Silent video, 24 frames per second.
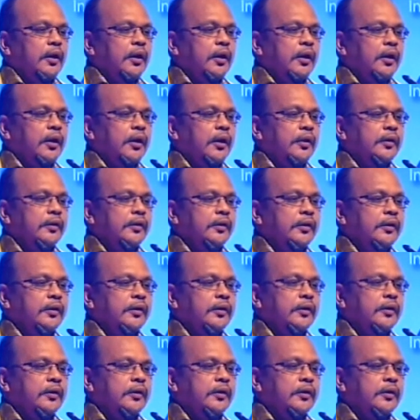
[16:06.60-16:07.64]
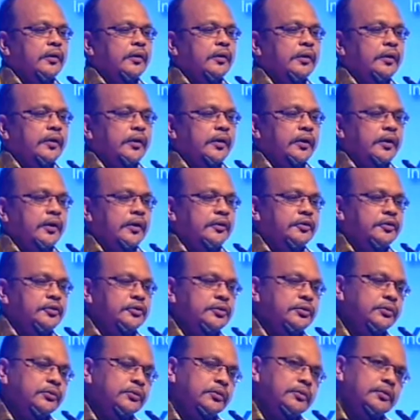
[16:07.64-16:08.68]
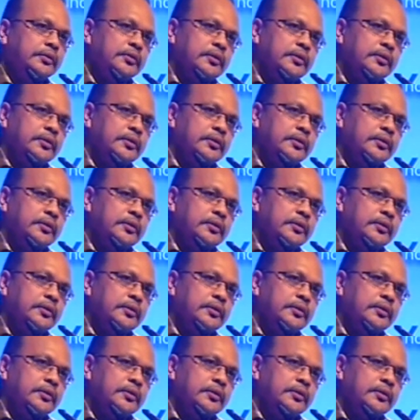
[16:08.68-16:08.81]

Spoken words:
and altitude